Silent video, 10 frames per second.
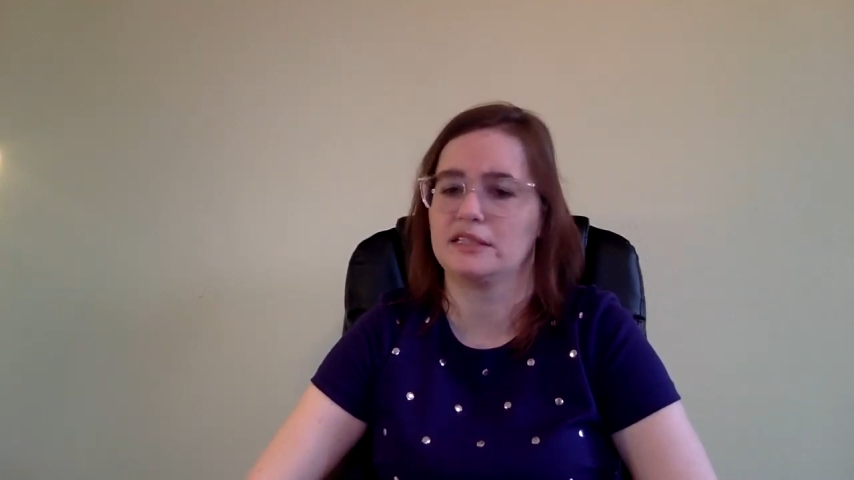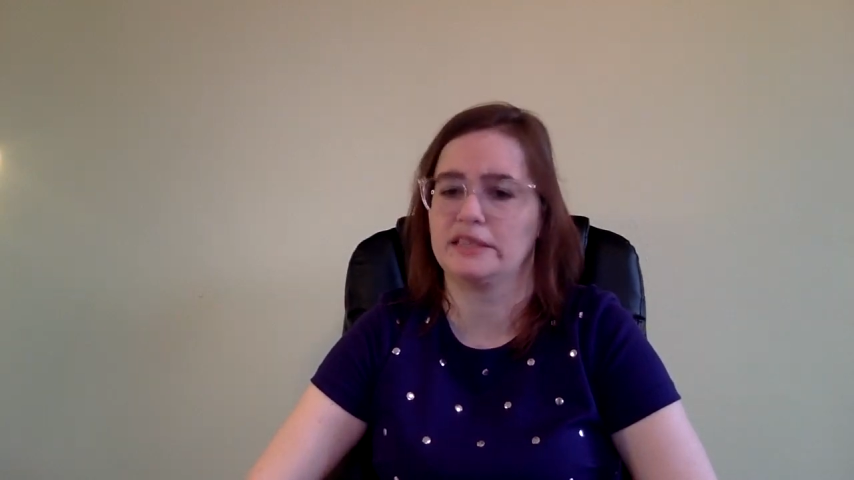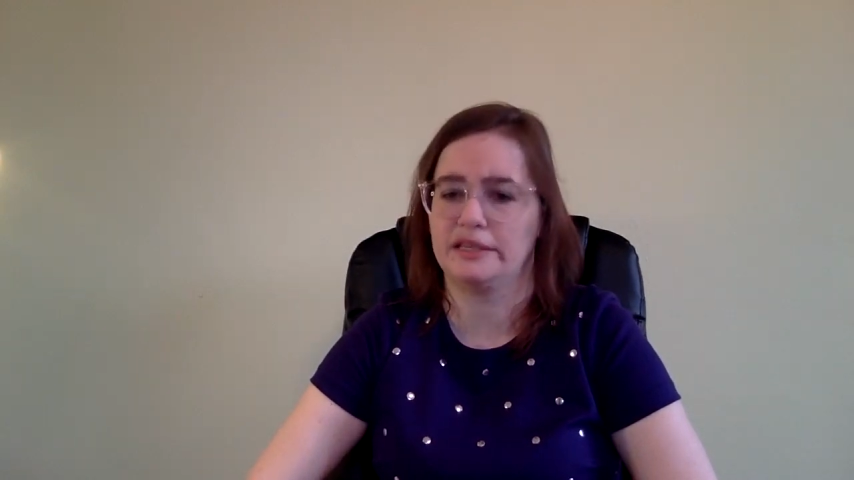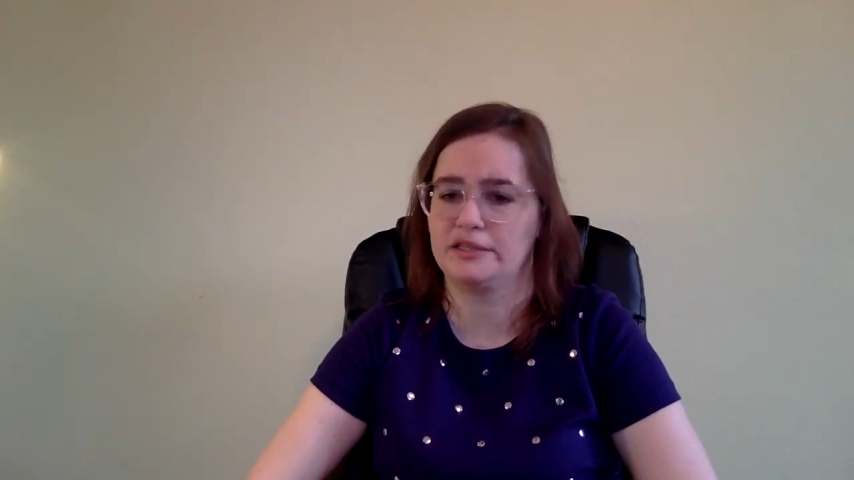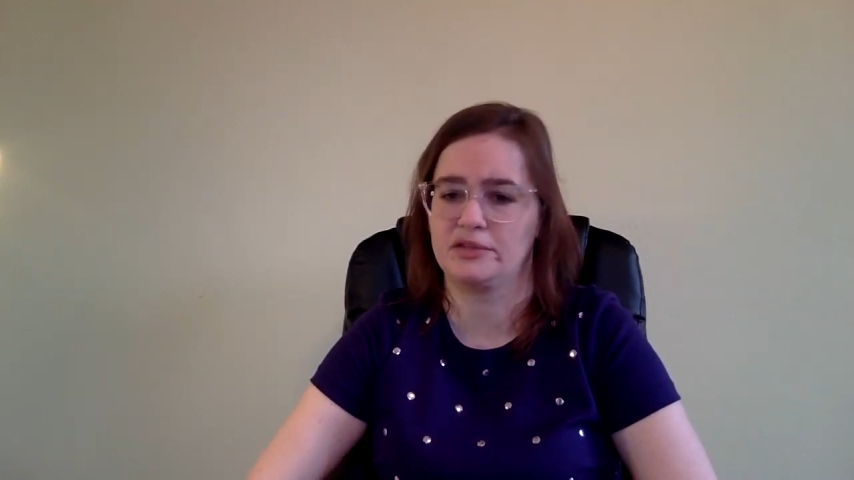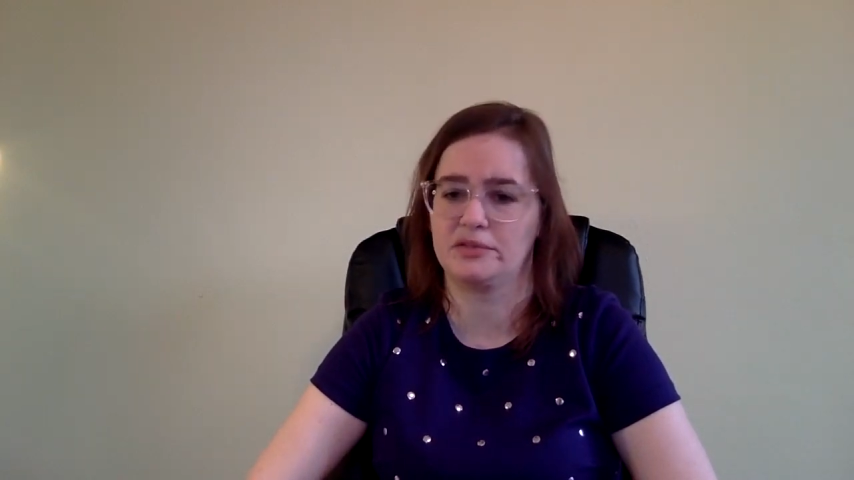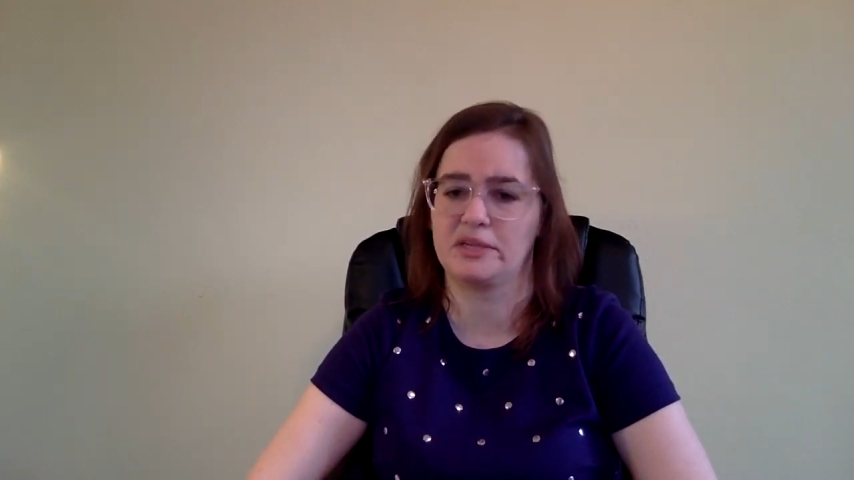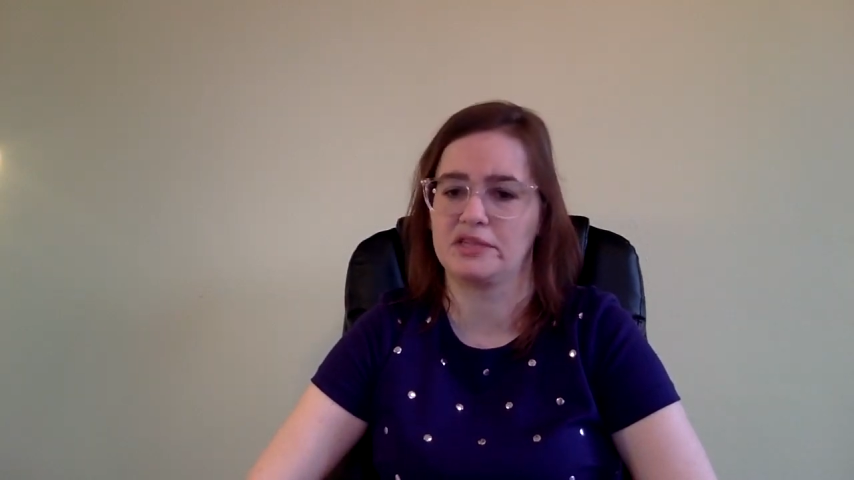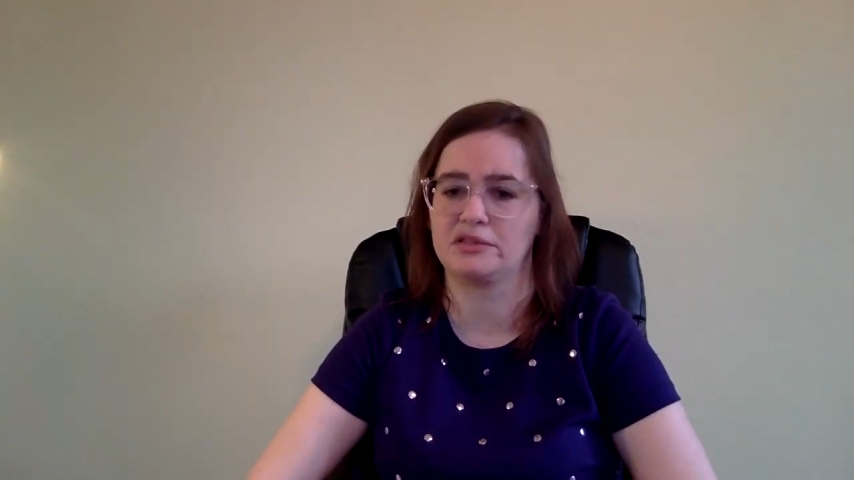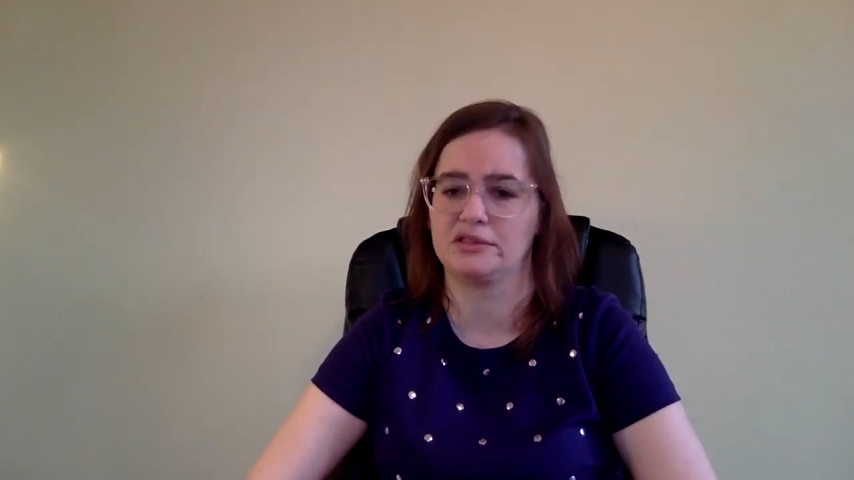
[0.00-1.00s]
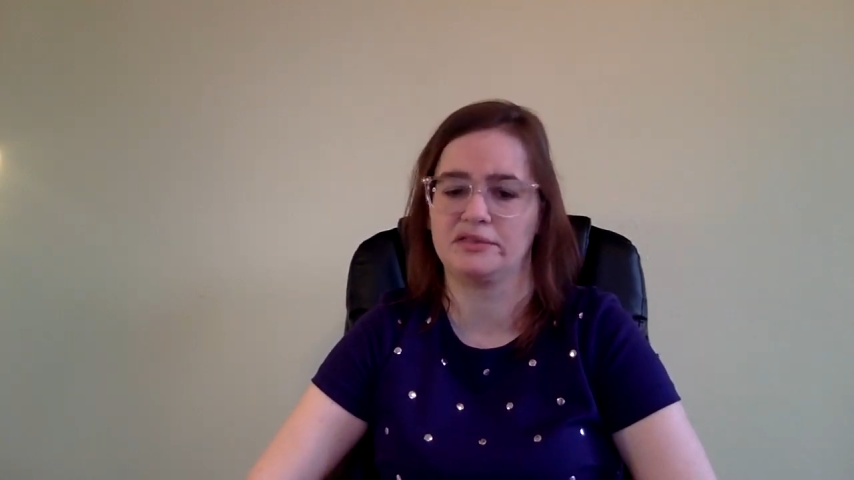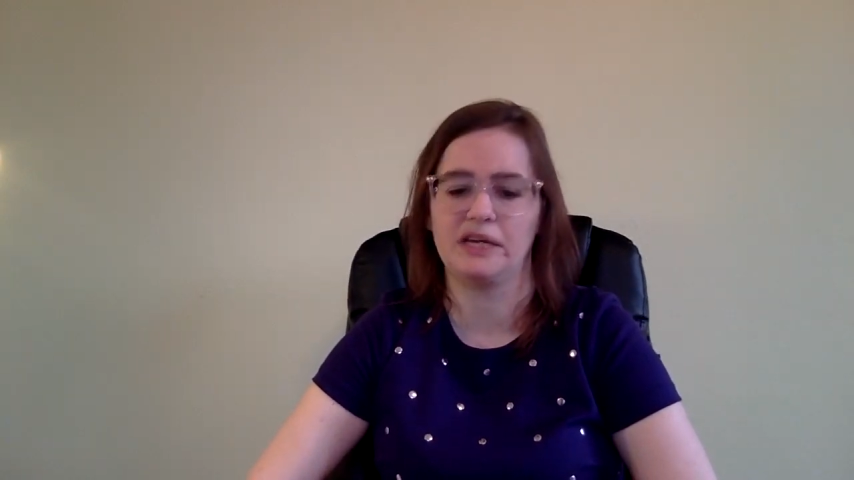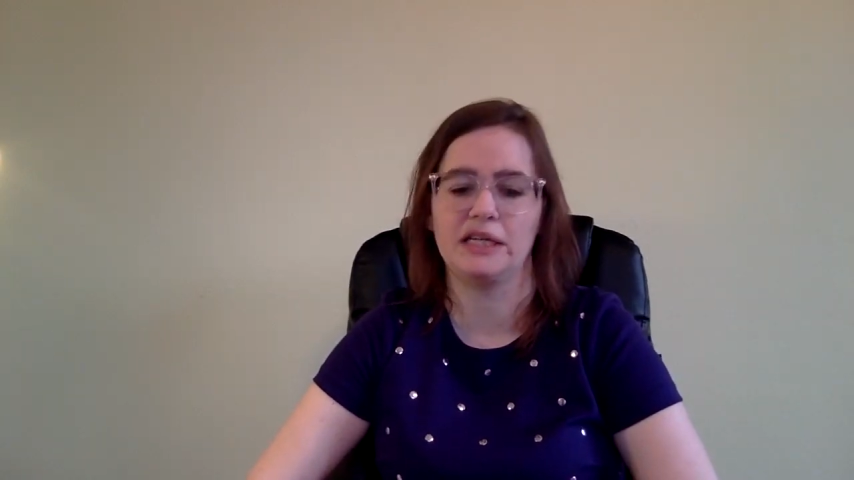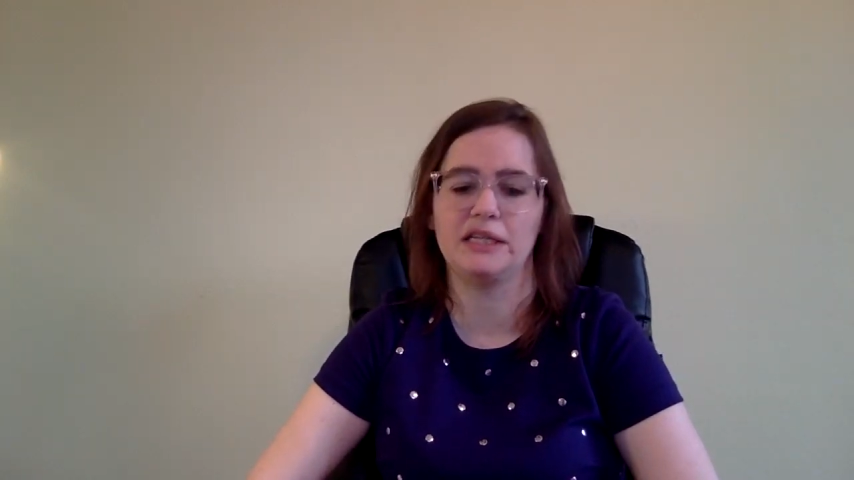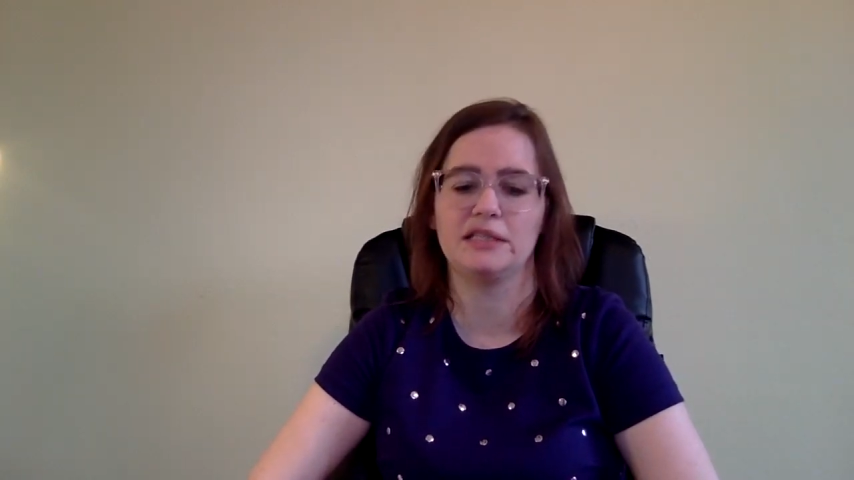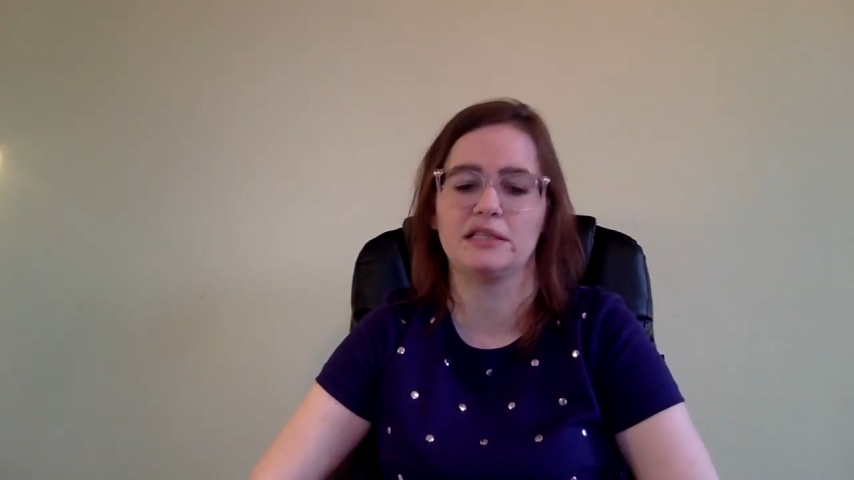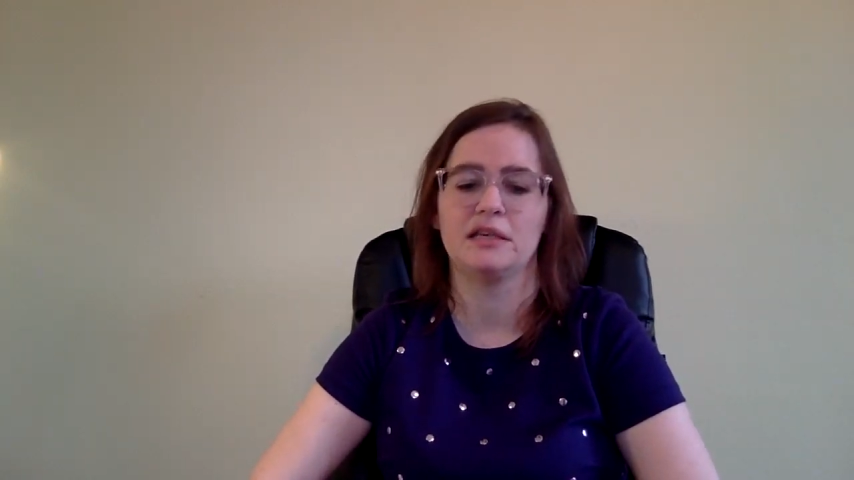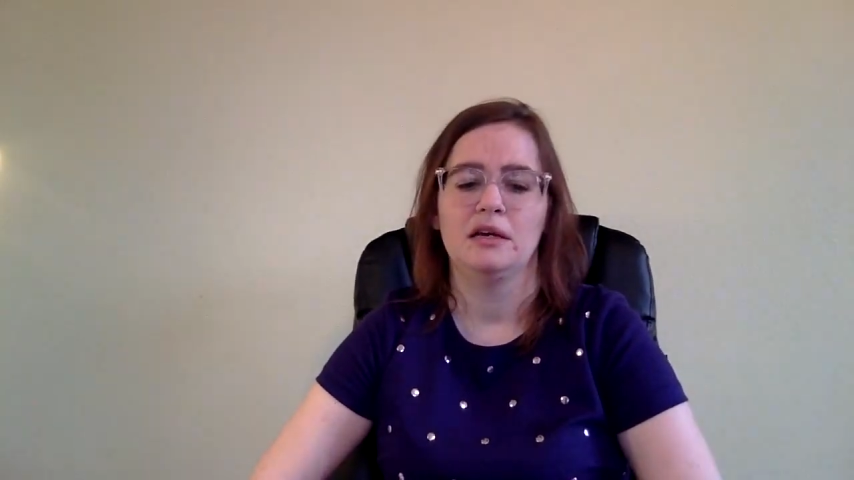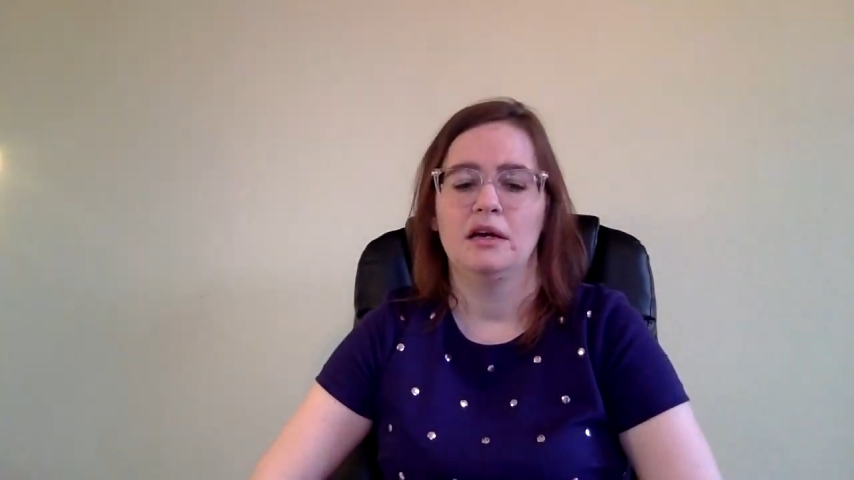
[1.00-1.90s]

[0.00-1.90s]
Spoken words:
test or a medical device,